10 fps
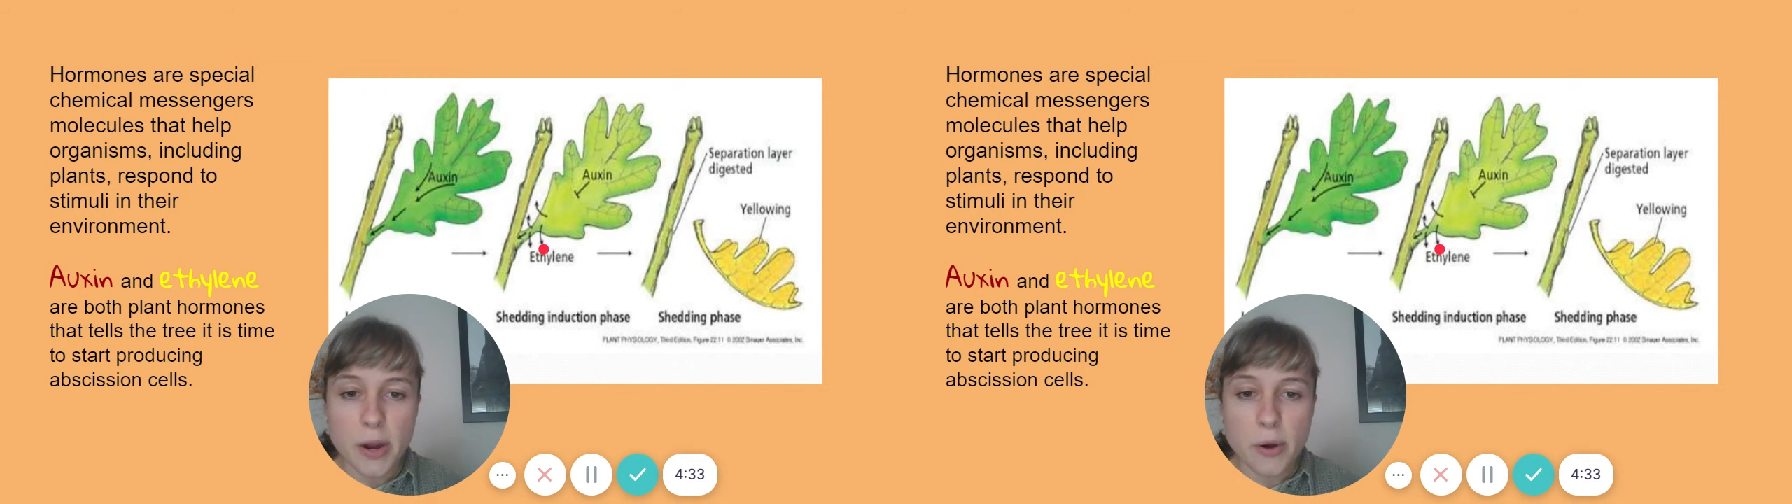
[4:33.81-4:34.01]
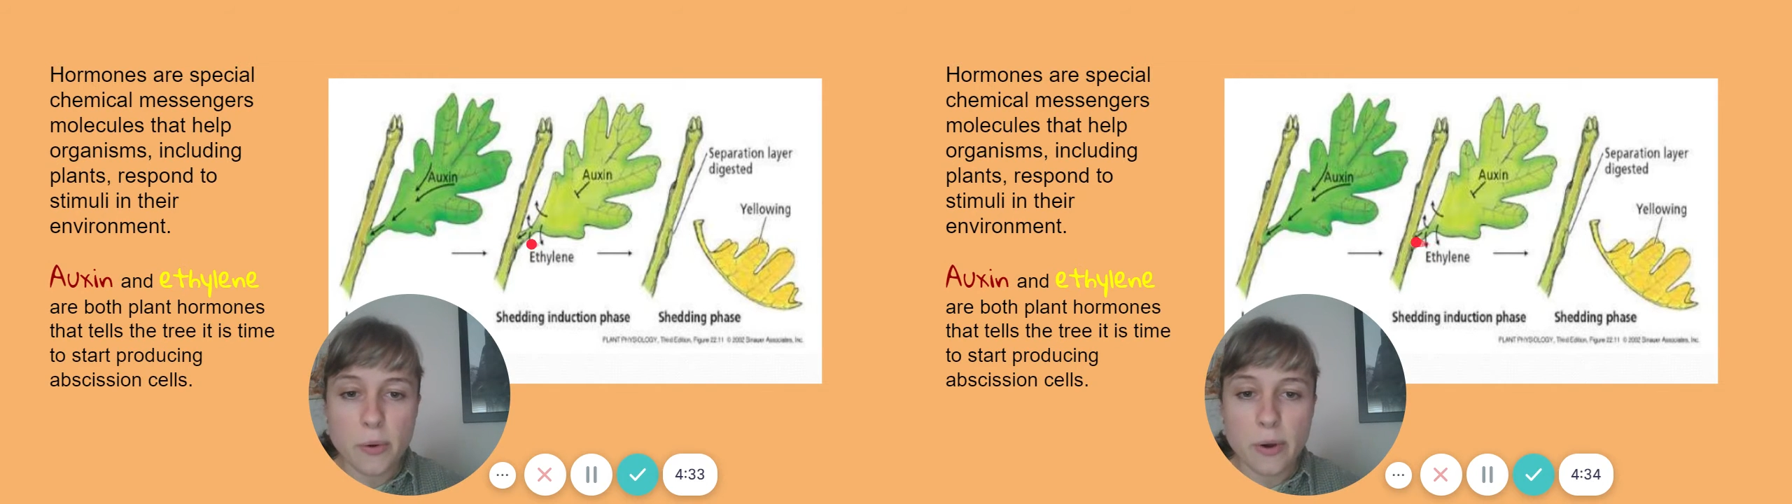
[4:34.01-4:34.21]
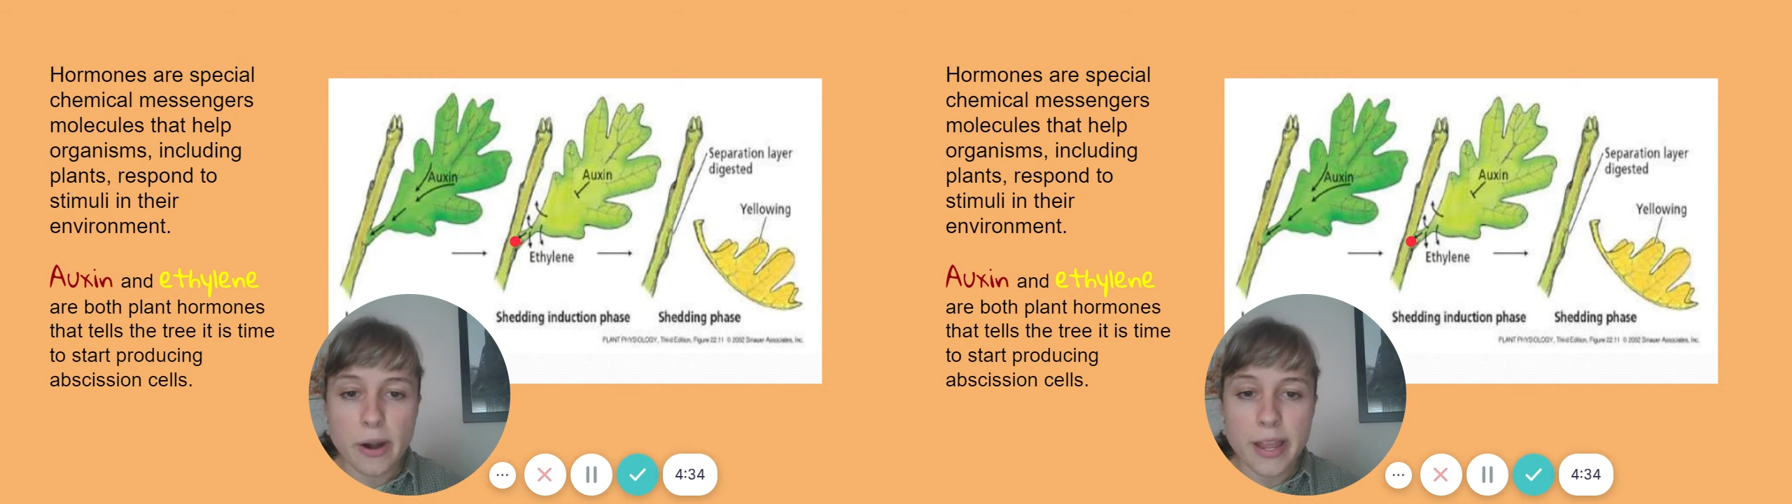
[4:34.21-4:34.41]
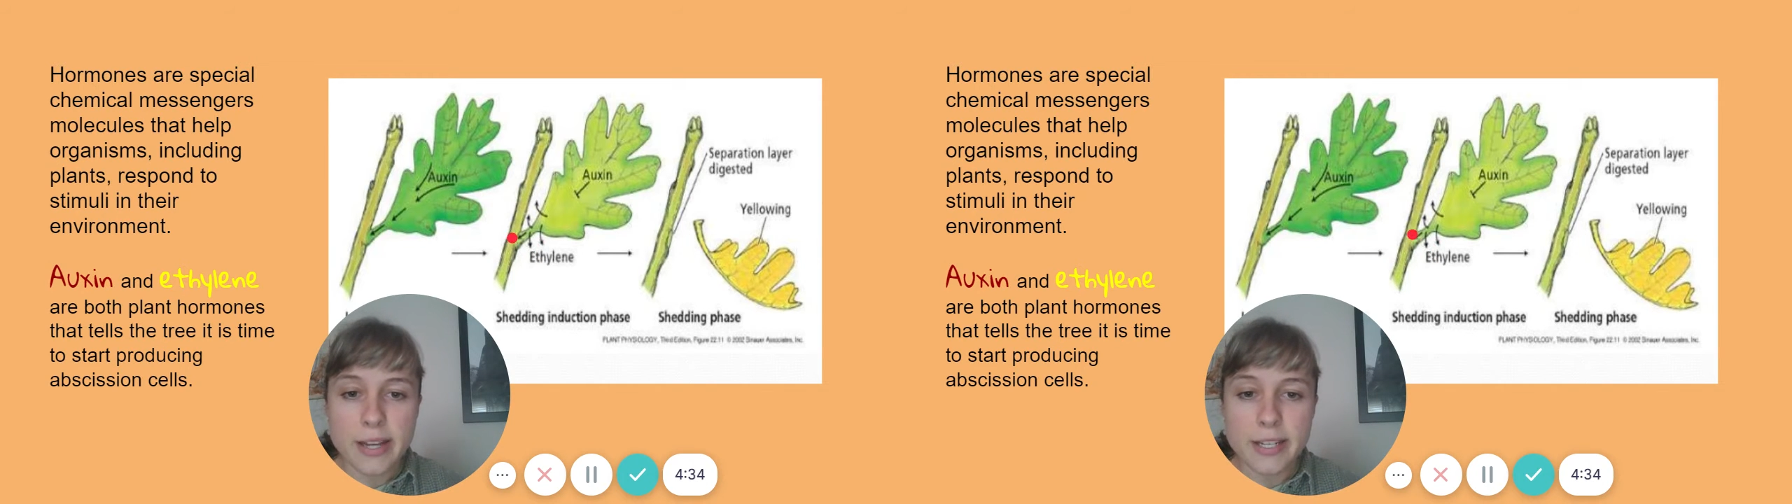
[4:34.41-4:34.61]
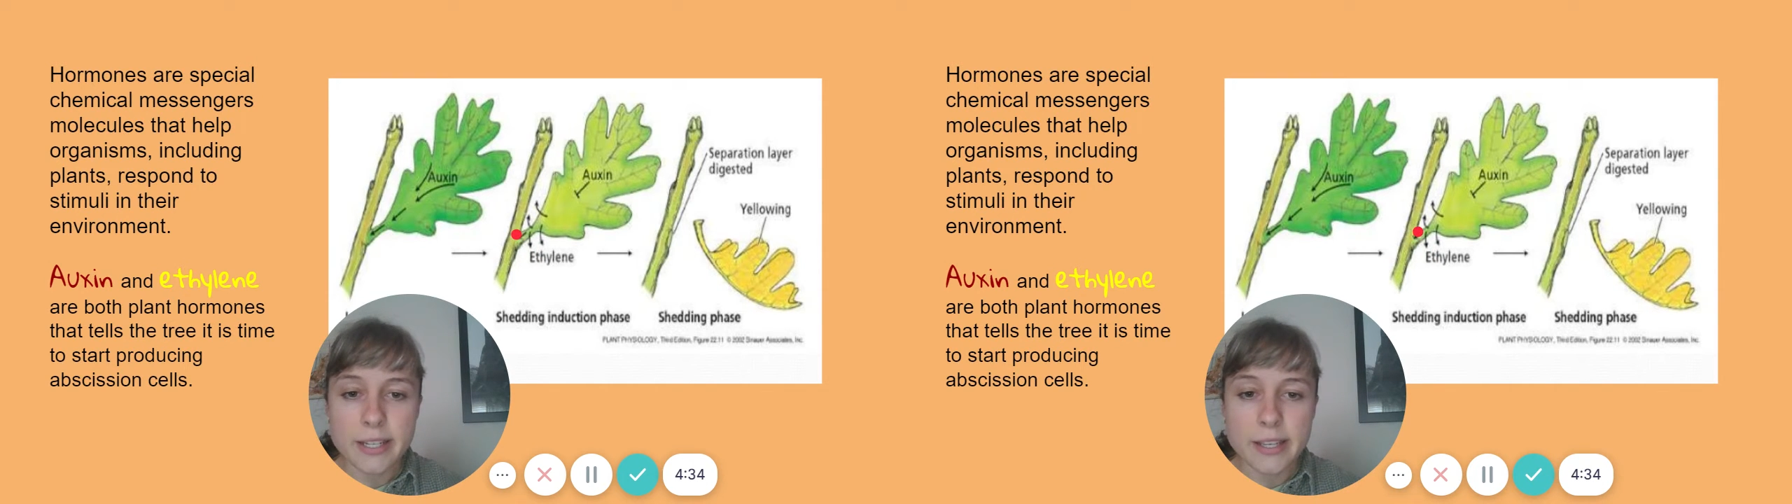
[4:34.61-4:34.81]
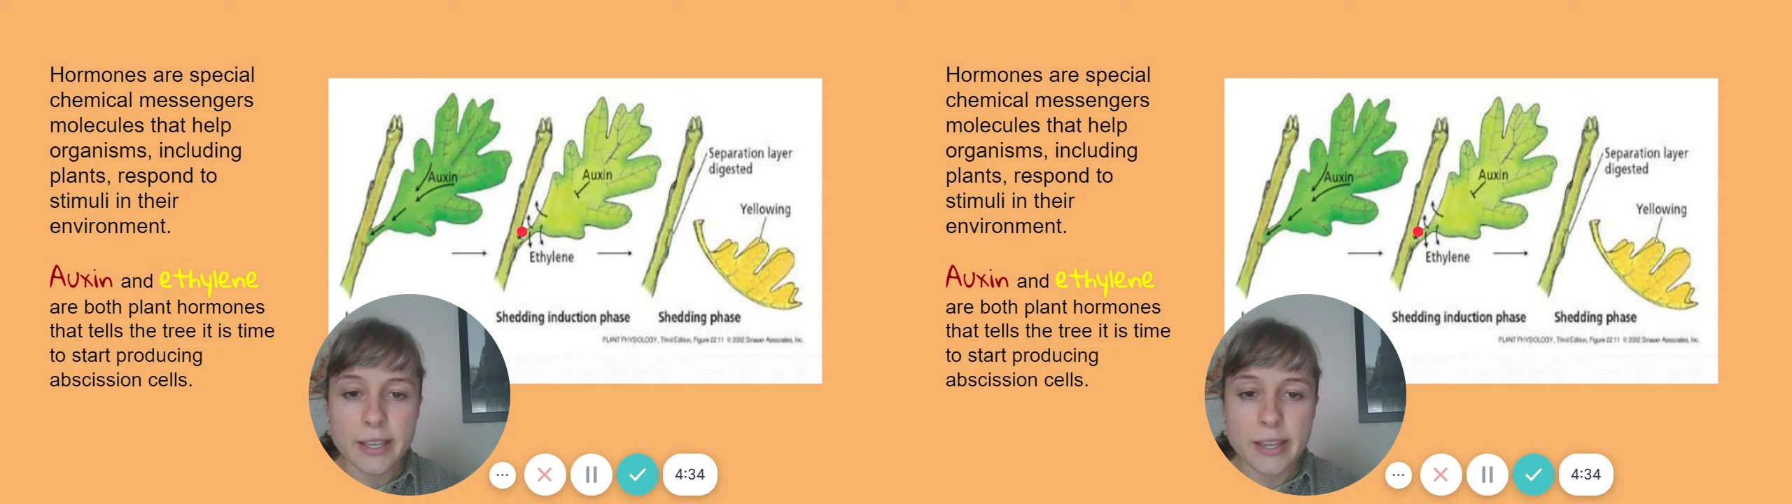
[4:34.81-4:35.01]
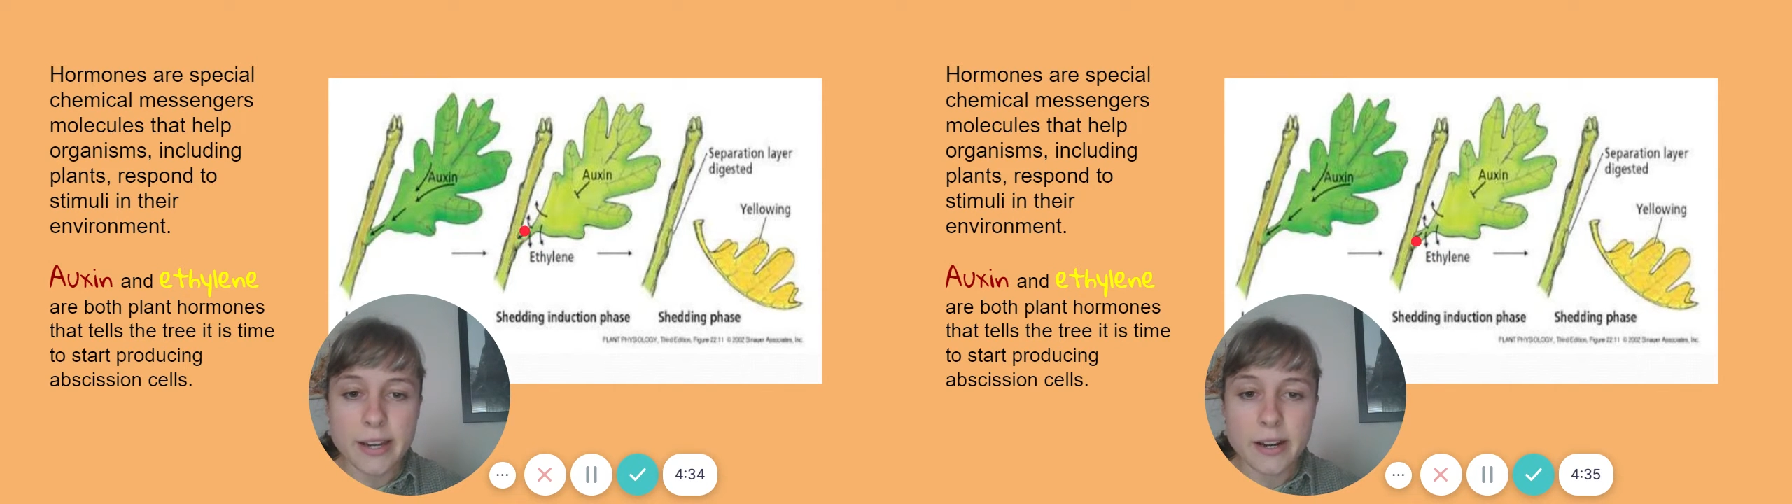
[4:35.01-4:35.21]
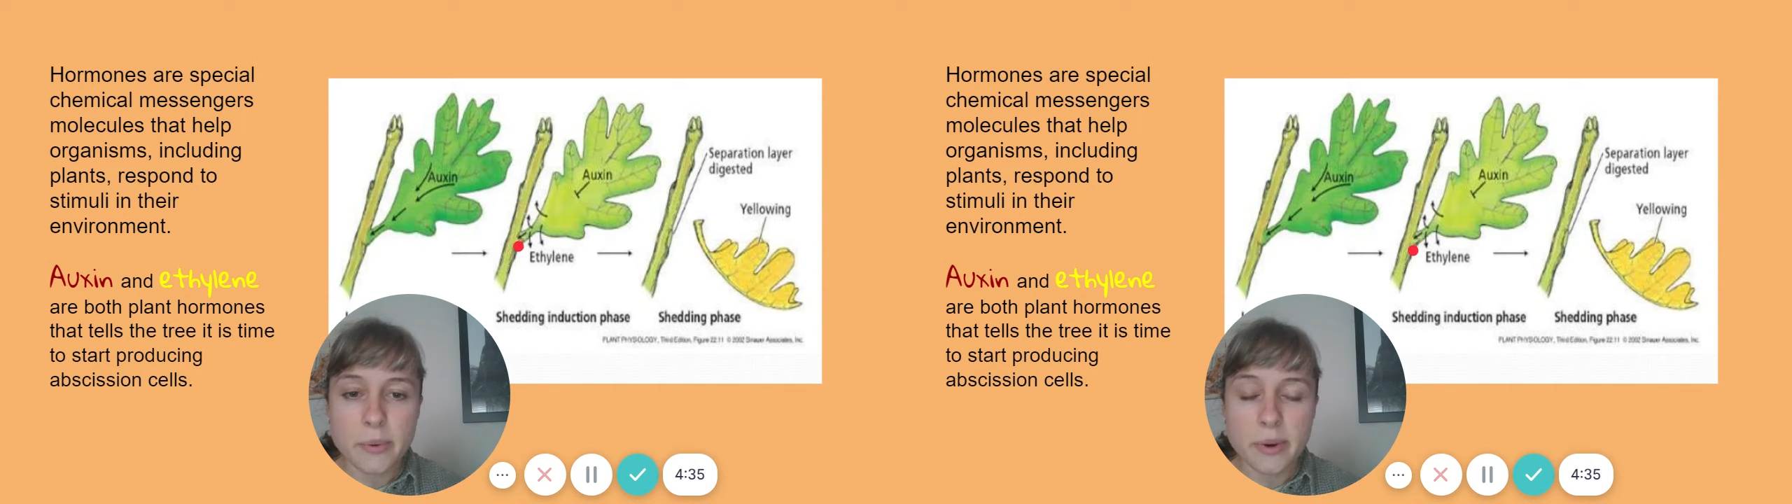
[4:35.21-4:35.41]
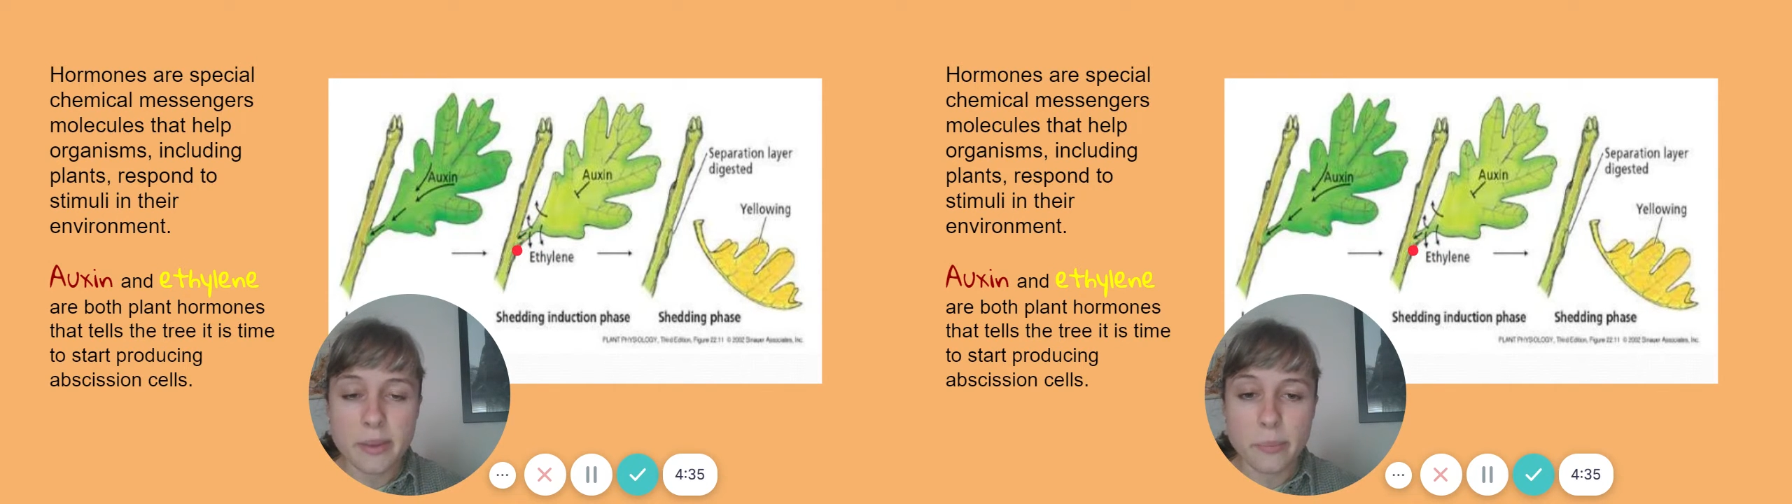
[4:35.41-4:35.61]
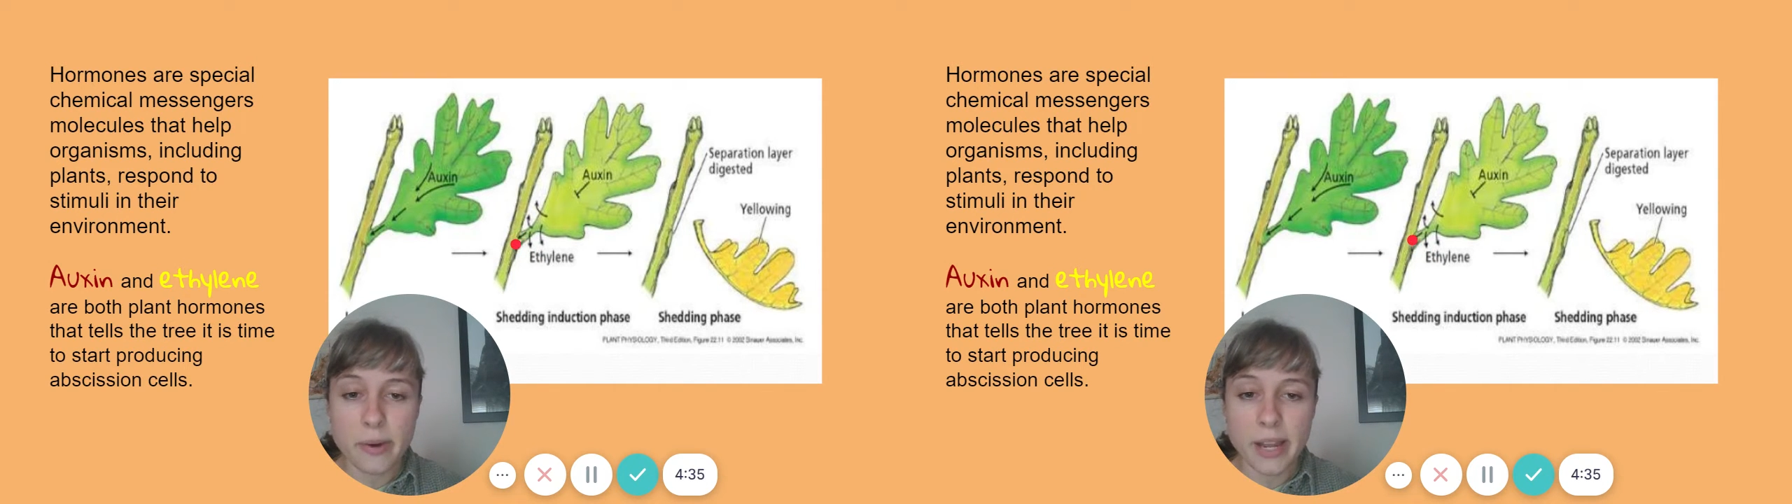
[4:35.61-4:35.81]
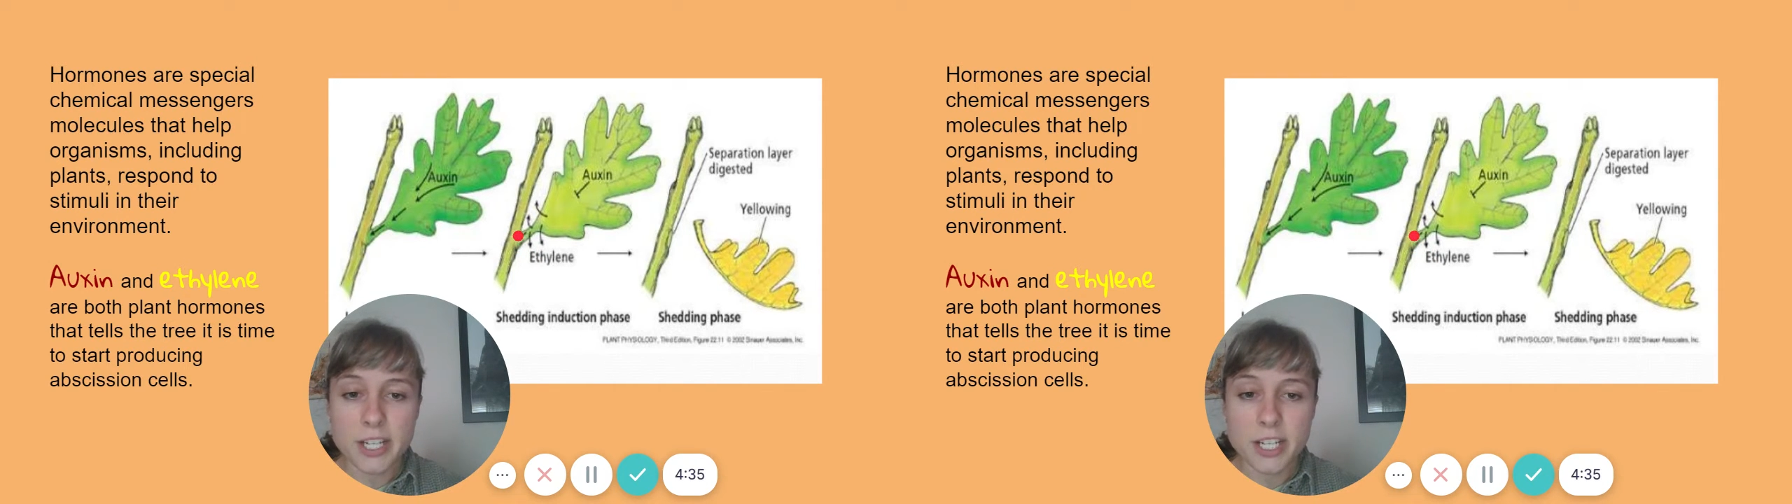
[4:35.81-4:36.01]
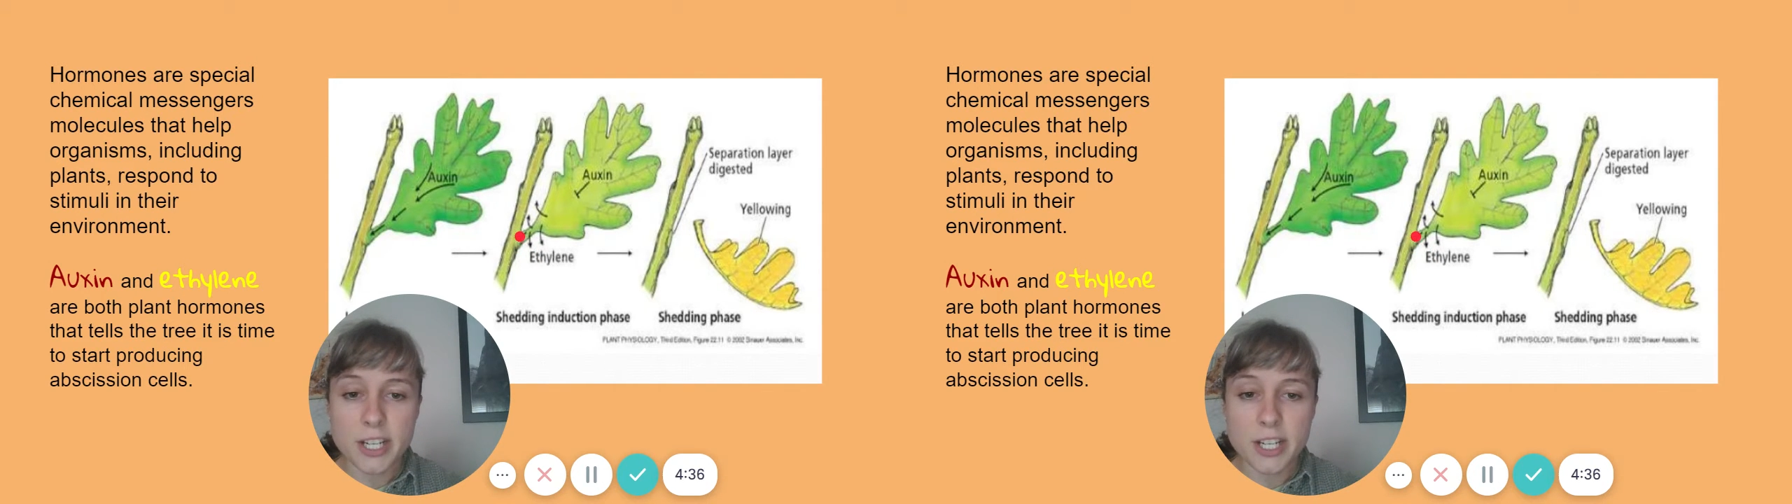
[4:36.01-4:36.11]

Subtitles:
right here where the branch